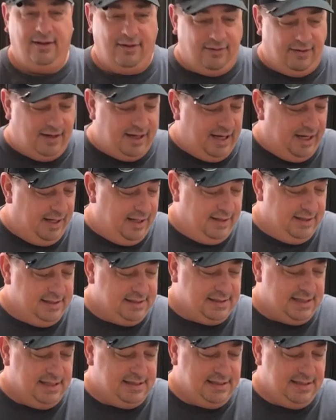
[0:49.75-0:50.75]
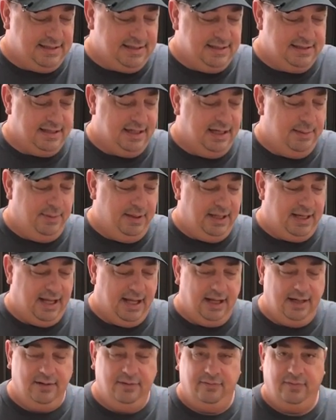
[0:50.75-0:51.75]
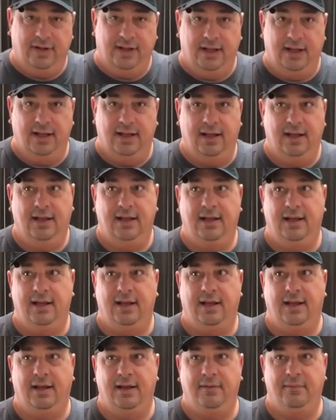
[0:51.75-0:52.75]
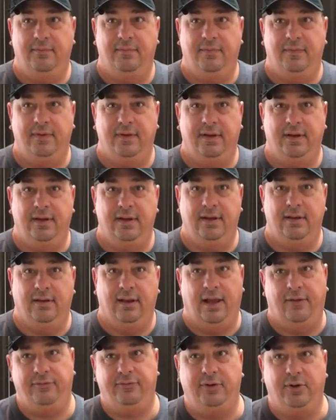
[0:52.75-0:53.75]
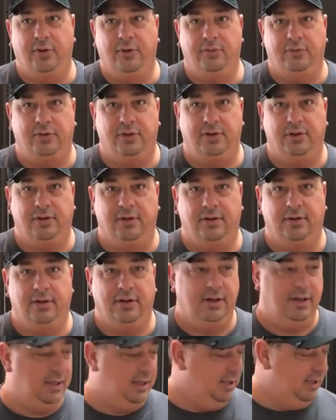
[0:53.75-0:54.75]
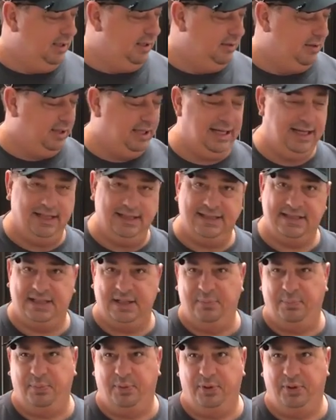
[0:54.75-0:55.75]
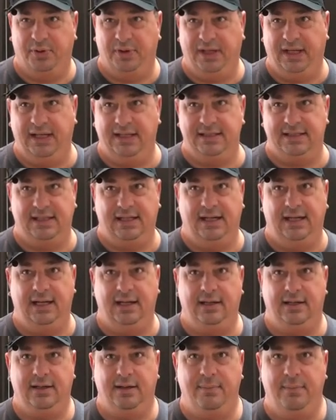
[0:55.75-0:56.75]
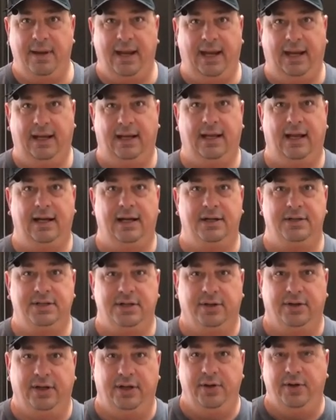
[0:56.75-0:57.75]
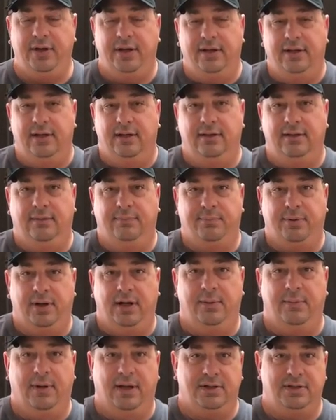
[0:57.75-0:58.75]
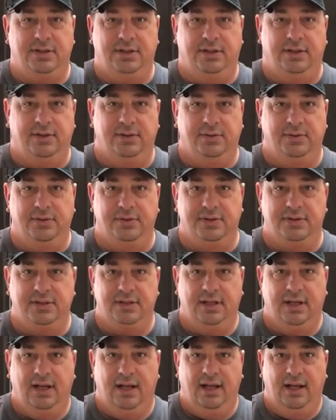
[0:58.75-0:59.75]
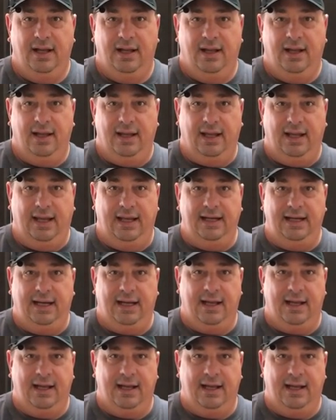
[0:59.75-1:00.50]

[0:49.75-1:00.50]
All right, since this is going to be kind of a, uh, a uh, leftover simple, easy to make kind of chili. You can pretty much use any